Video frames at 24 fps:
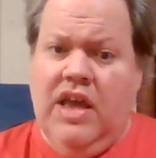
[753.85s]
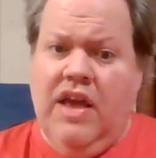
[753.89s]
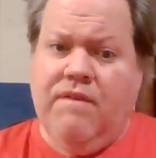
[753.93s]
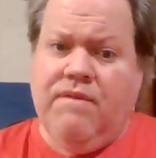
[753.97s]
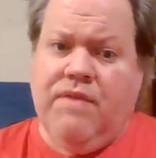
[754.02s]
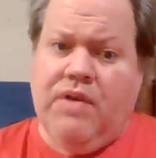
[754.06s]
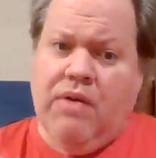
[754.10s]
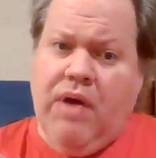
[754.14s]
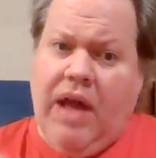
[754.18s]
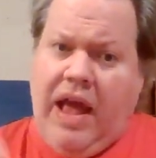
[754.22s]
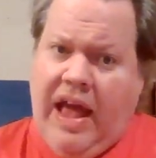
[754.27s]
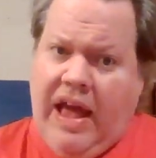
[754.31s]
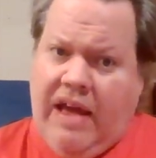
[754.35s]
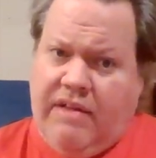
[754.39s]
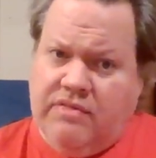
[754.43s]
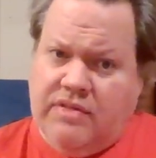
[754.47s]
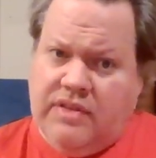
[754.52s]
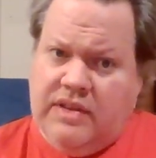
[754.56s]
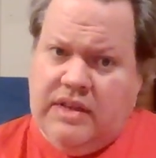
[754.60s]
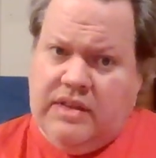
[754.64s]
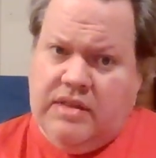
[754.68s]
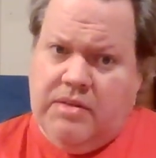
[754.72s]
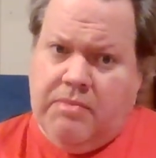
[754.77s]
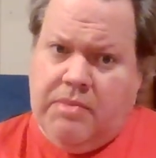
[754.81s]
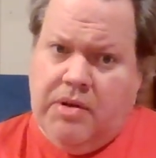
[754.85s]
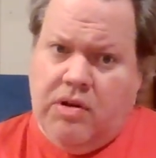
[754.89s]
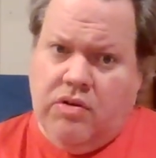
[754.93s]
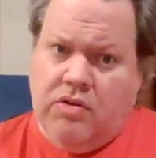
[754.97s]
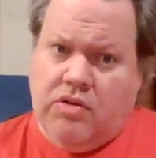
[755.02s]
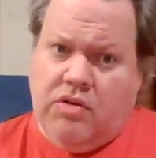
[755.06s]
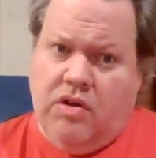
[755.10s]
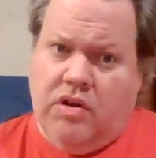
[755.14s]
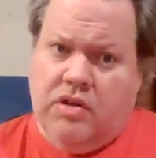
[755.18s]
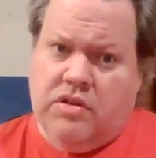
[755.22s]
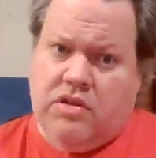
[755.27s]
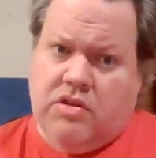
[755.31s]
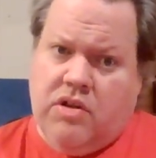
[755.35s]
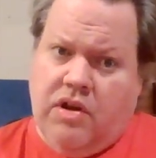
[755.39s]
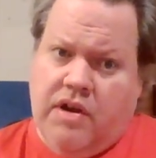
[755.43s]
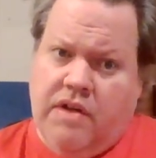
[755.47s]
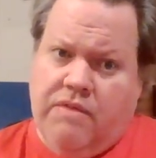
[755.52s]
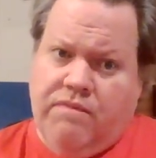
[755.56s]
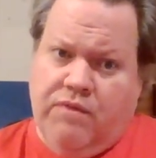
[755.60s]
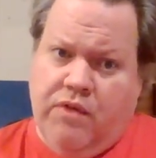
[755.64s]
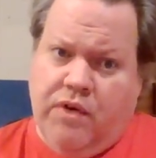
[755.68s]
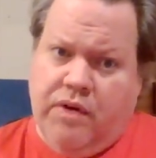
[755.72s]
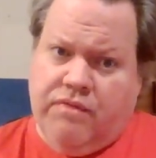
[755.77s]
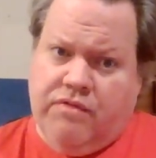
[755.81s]
If you have seen the Miracle on
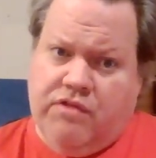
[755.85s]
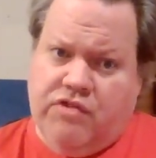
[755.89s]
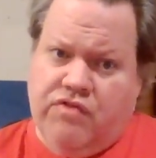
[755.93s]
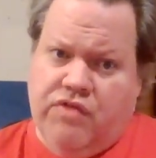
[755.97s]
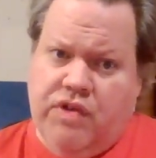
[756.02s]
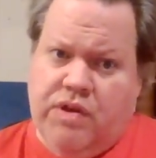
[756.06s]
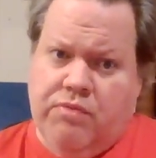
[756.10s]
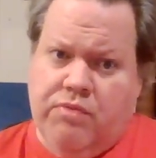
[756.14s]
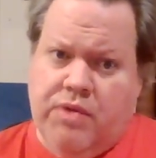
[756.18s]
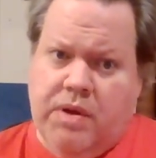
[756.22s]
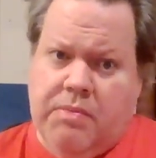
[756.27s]
34th Street